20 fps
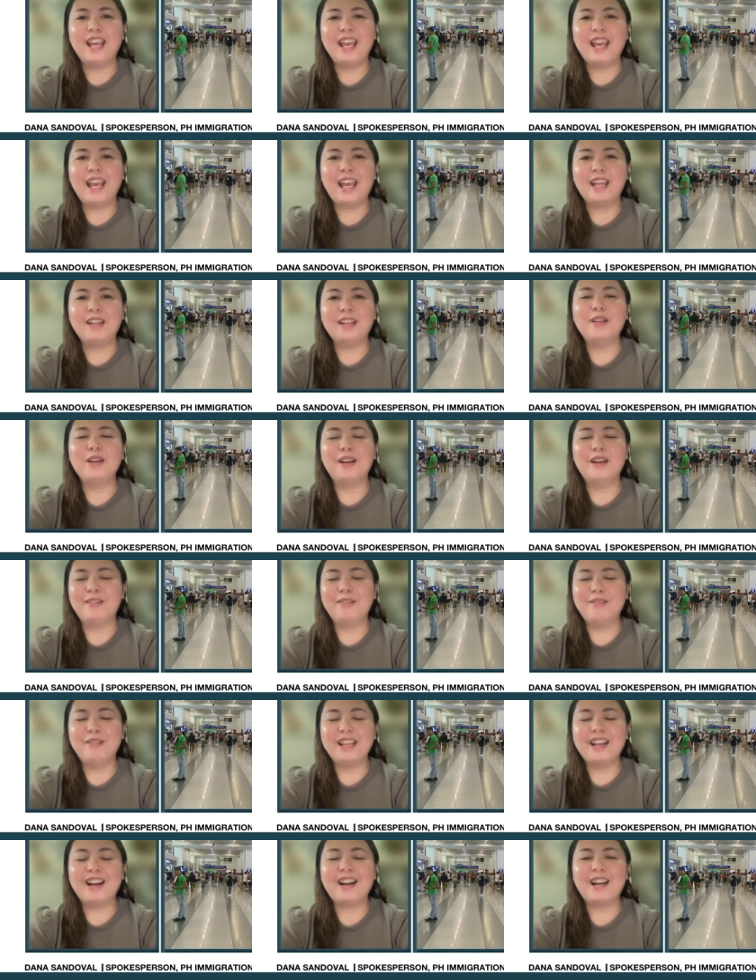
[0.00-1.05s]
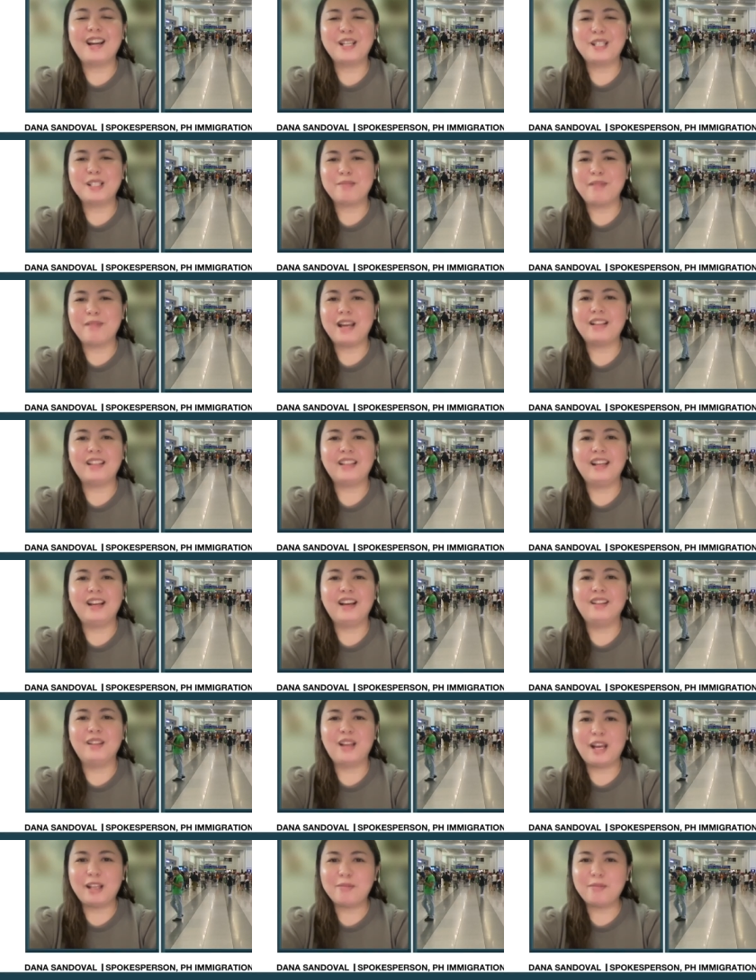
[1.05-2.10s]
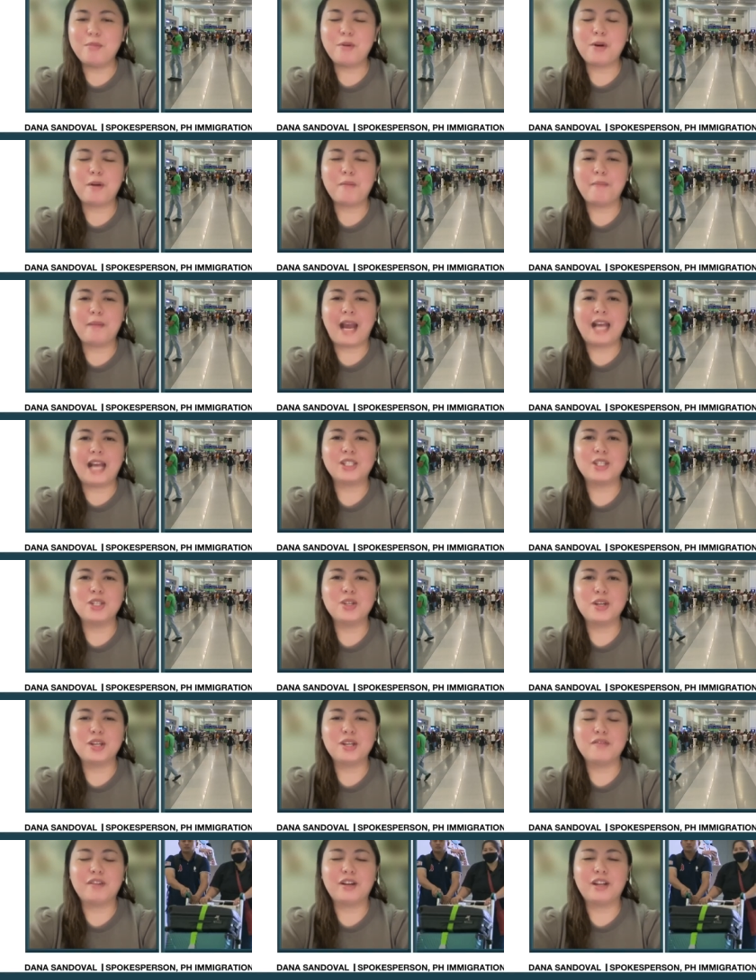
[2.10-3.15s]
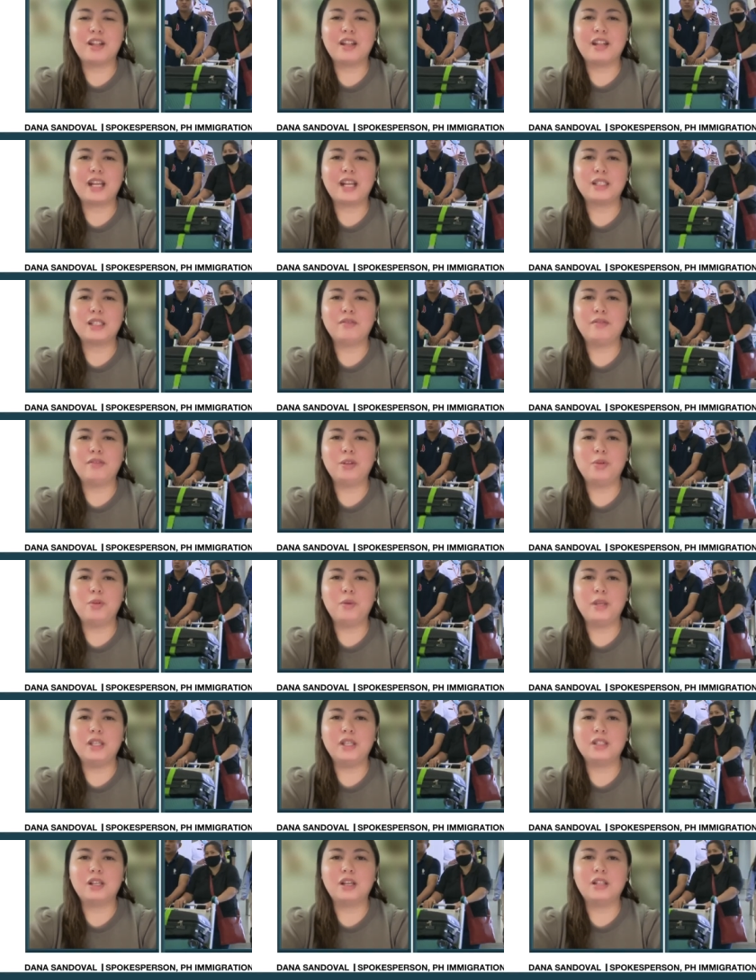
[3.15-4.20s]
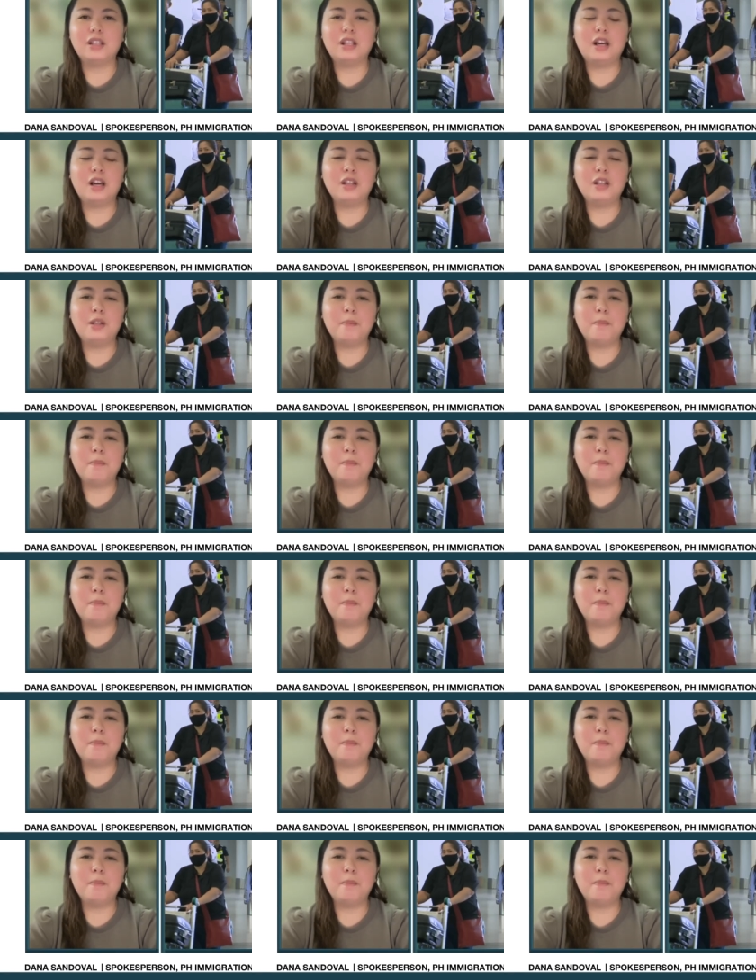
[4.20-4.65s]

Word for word: And we are expecting a lot more passengers for the next few weeks. And, the, the, and,